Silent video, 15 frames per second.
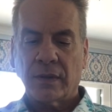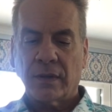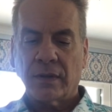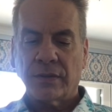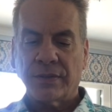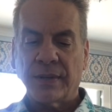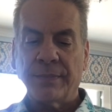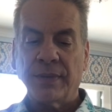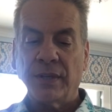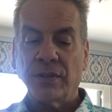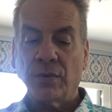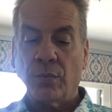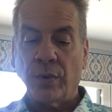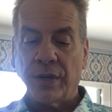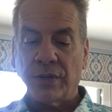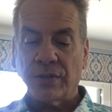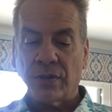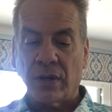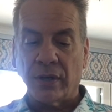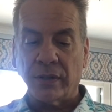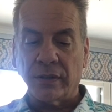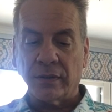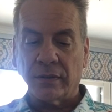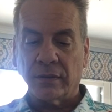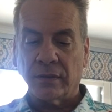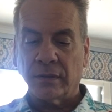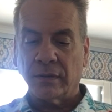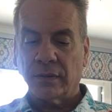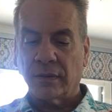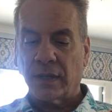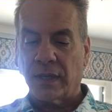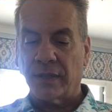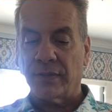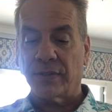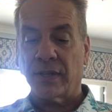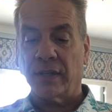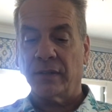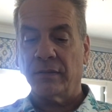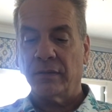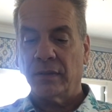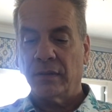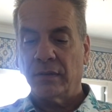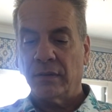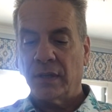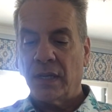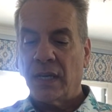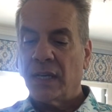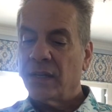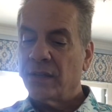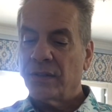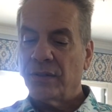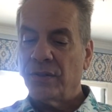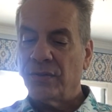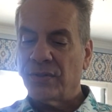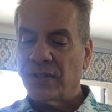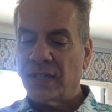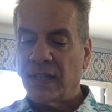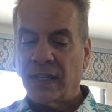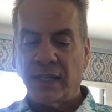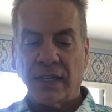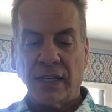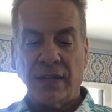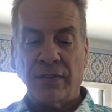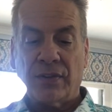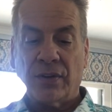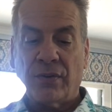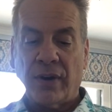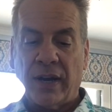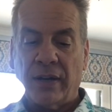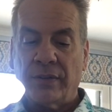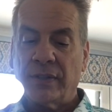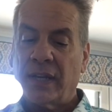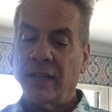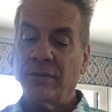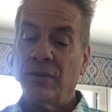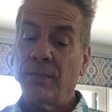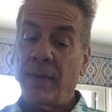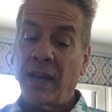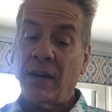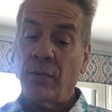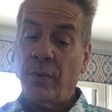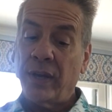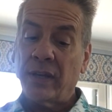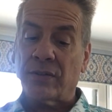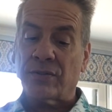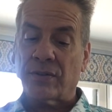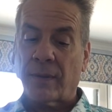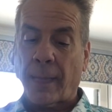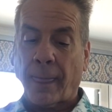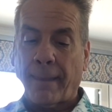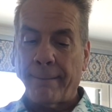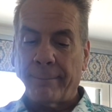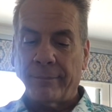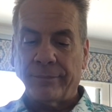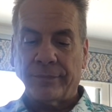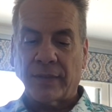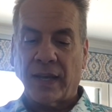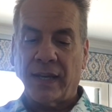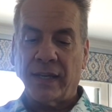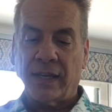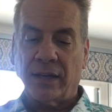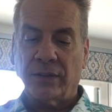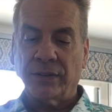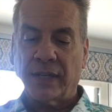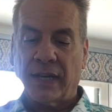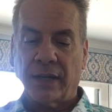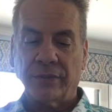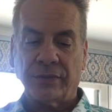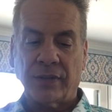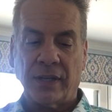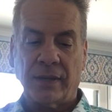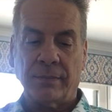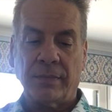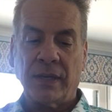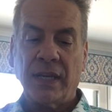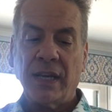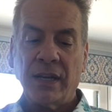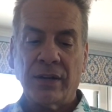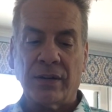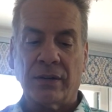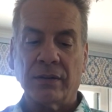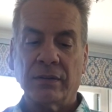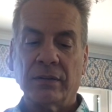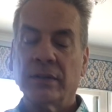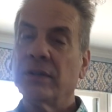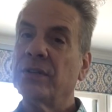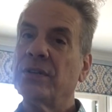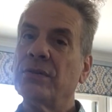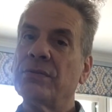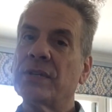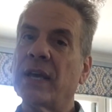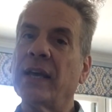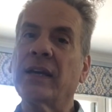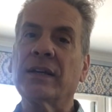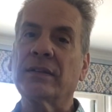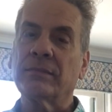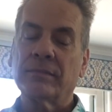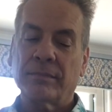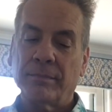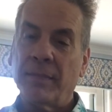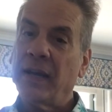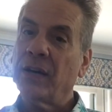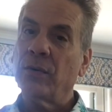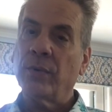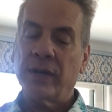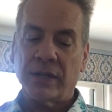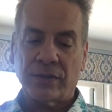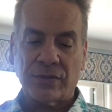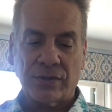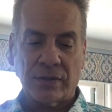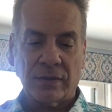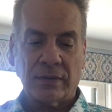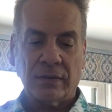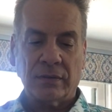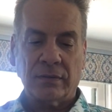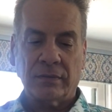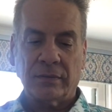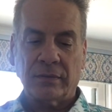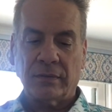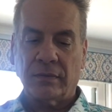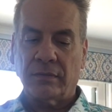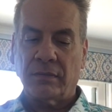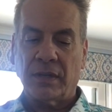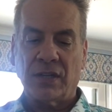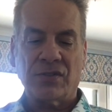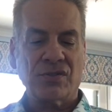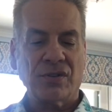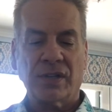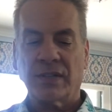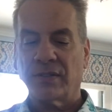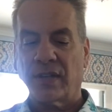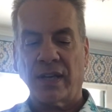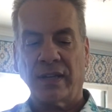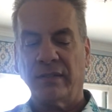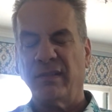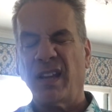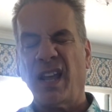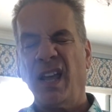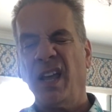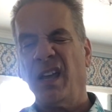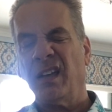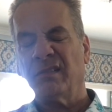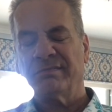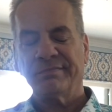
Something to wish on, I said. You stick it in the ground and you make a wish. I held it out to him. Here, you take it. Make a wish. He shook his head. Nah.